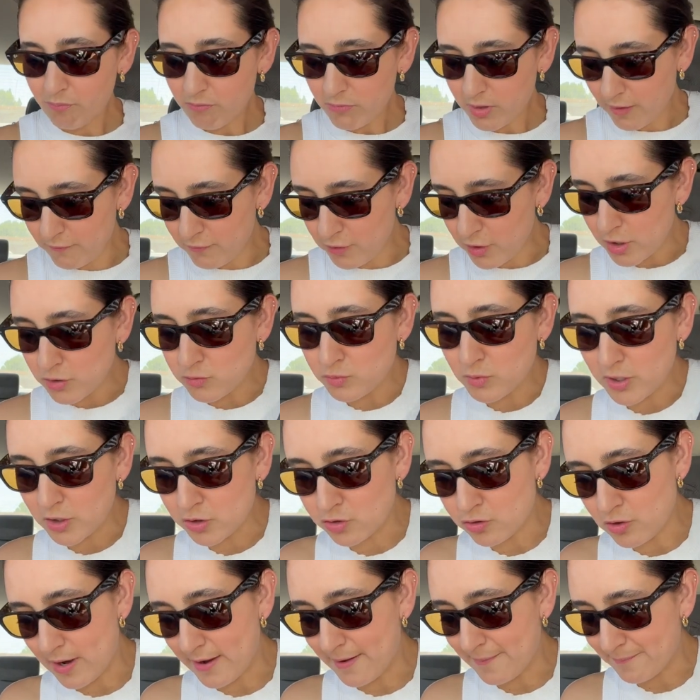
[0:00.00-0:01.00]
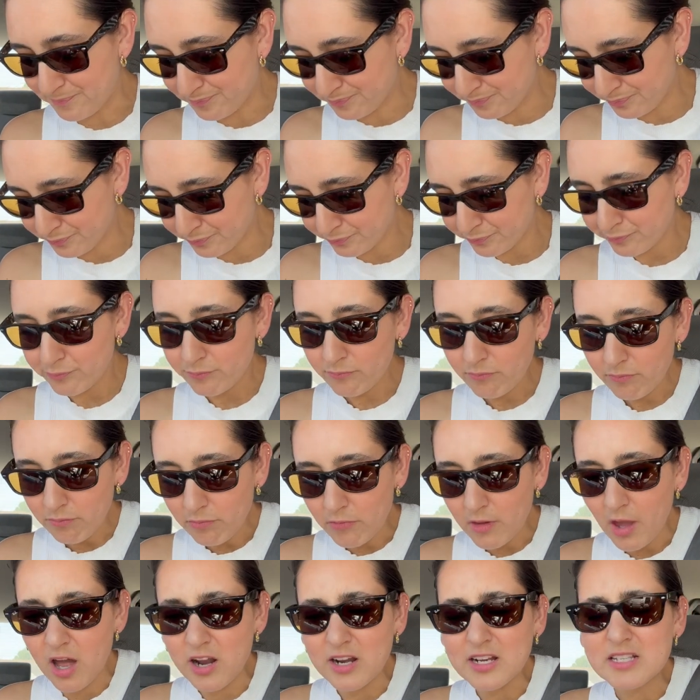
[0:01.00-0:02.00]
If you guys want to try them.
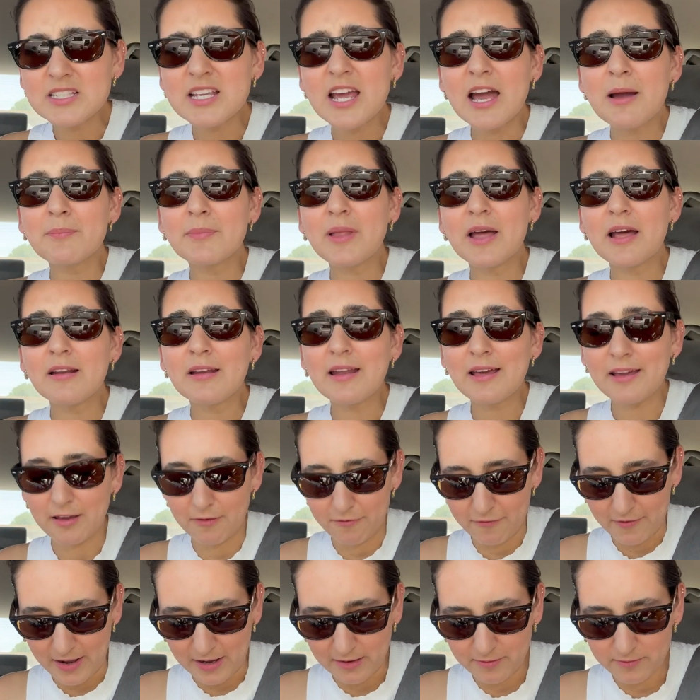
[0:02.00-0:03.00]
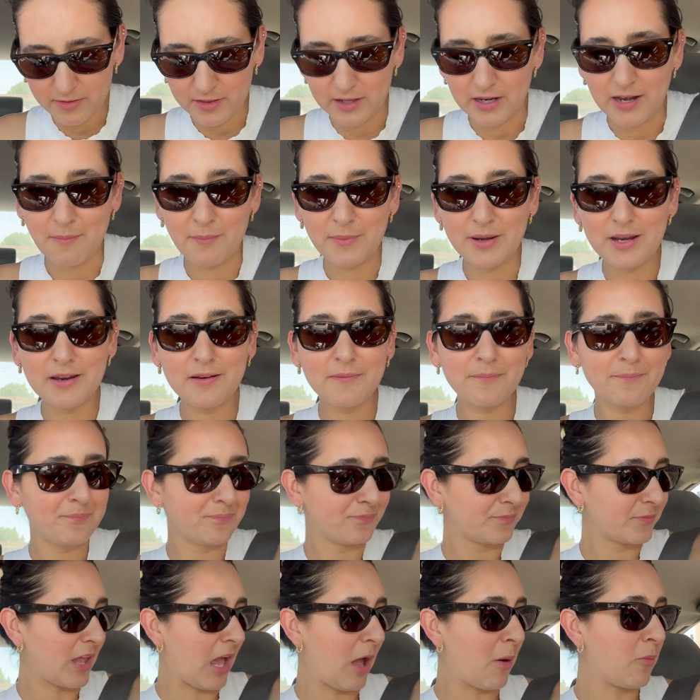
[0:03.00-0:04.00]
Honestly, I'm not like a fan of the lemonade.
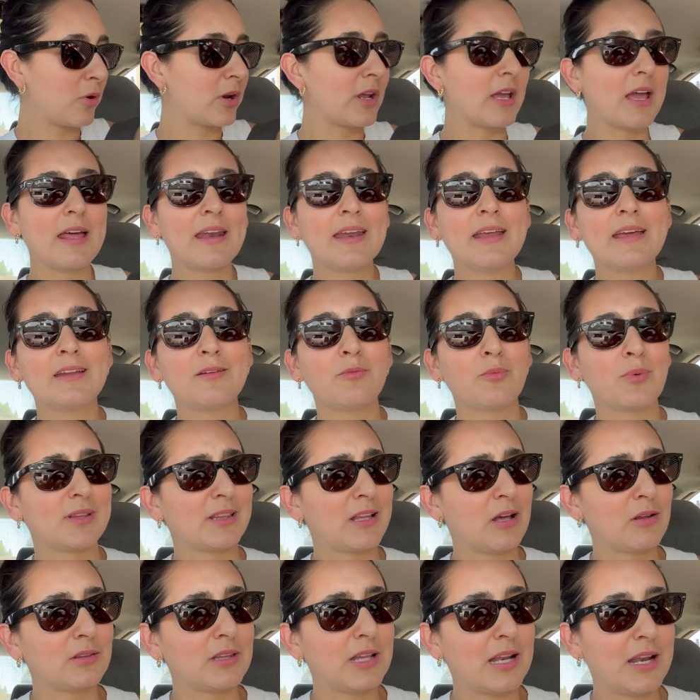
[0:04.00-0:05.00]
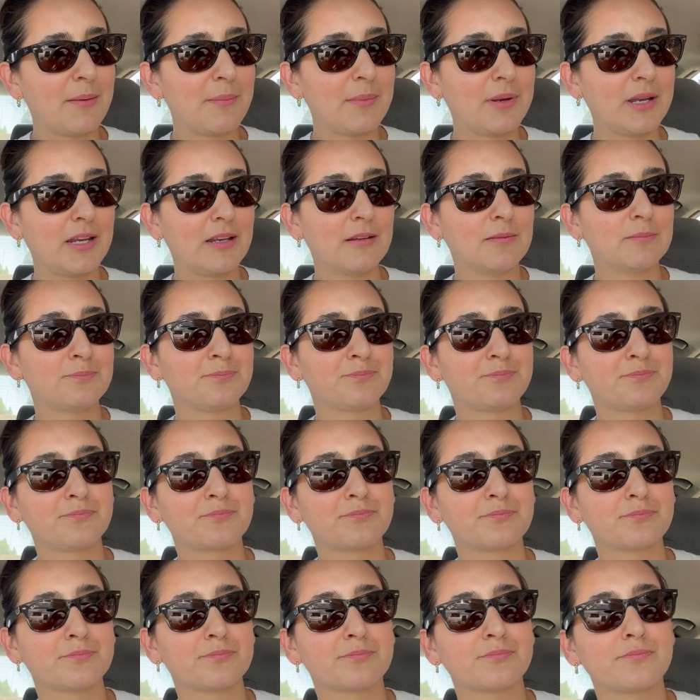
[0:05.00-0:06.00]
I would get it without the lemonade.
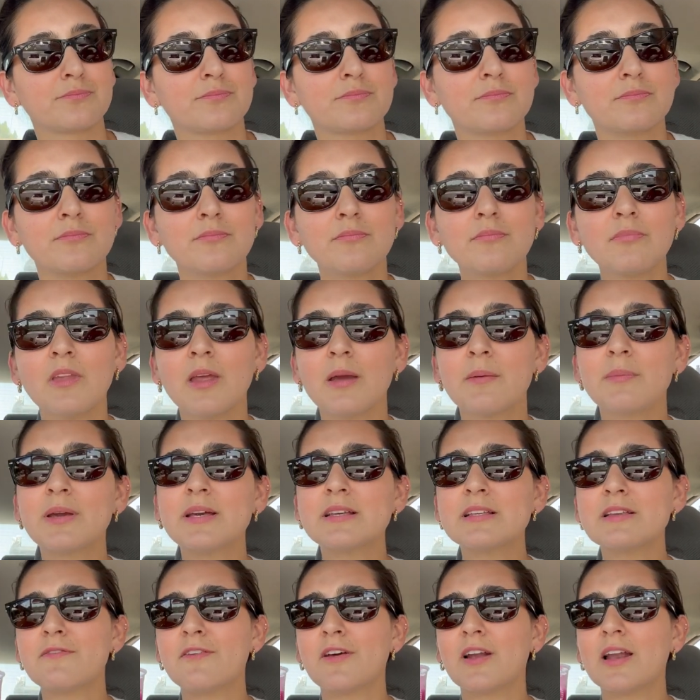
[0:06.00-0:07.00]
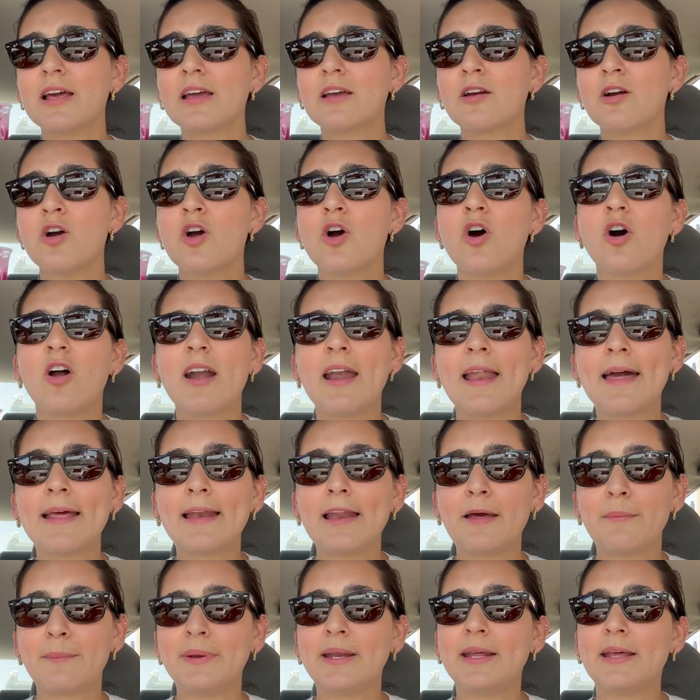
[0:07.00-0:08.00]
Because I feel like, or light
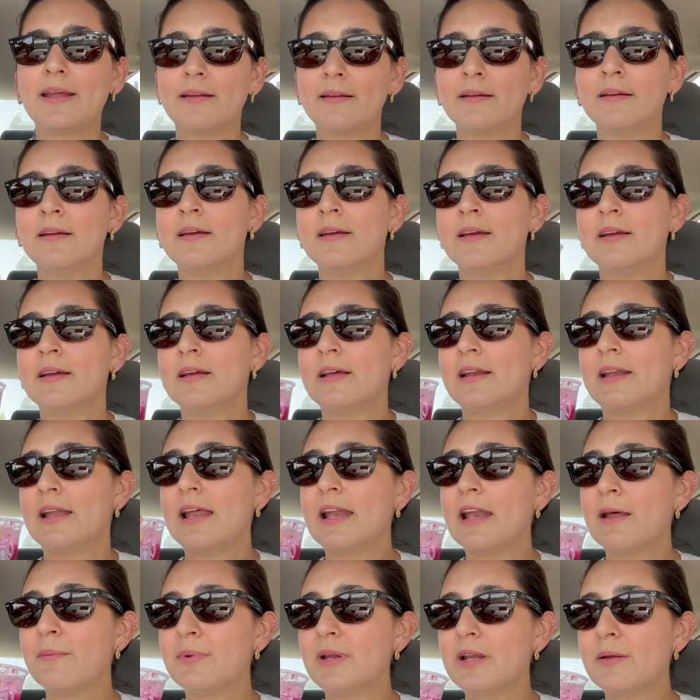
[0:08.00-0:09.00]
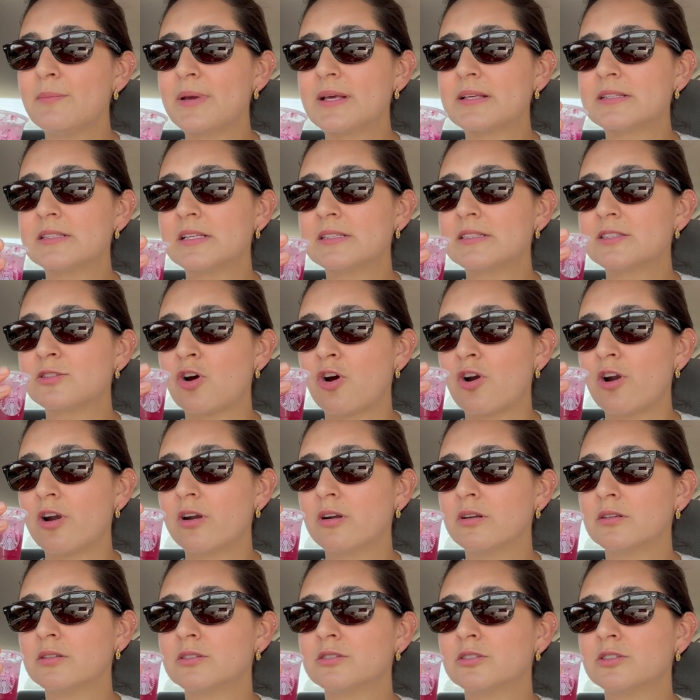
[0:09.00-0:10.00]
lemonade. Light lemonade makes it
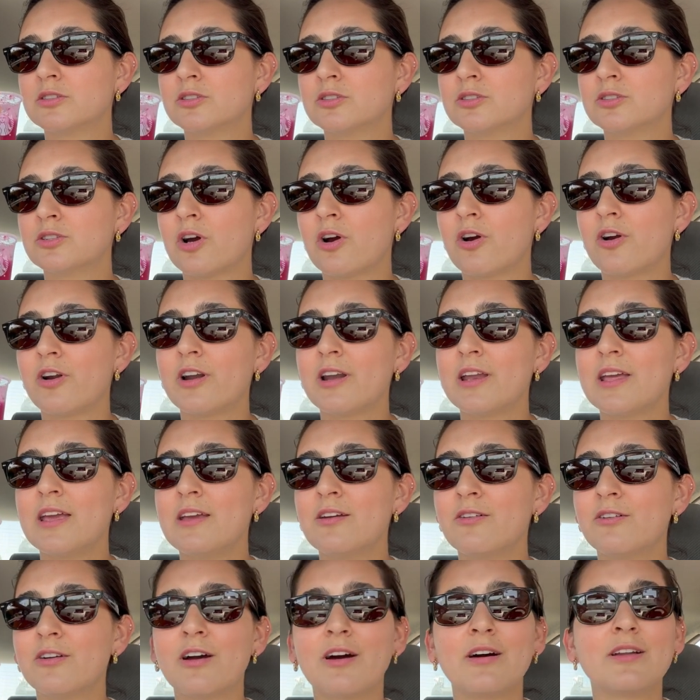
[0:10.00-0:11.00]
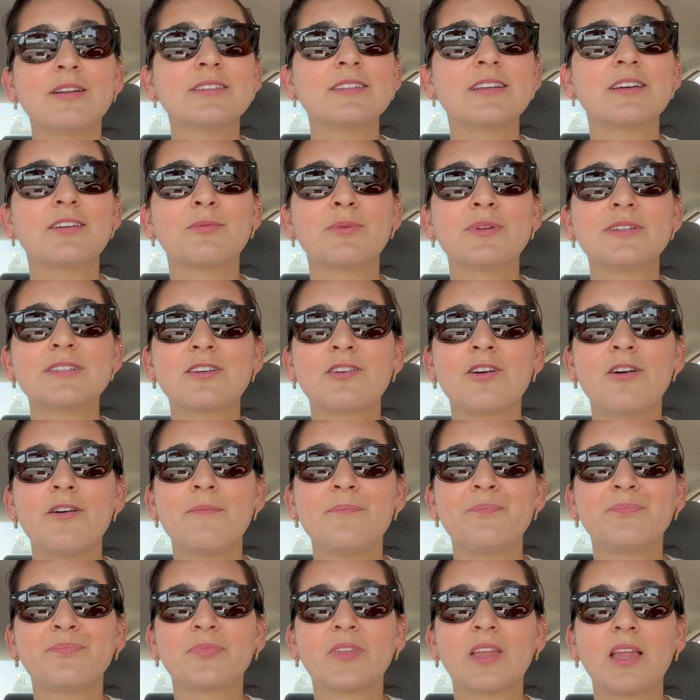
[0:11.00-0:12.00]
tarty, or how does it, what is it called?
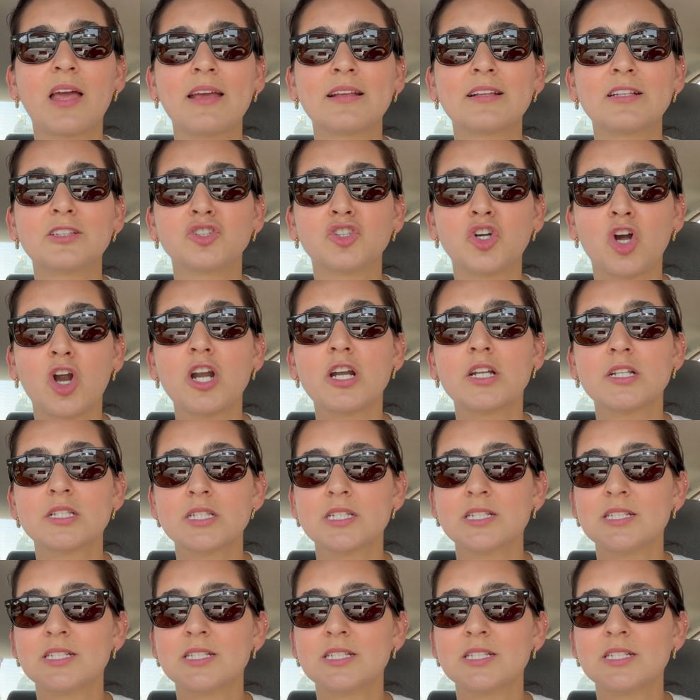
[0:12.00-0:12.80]
Like tart.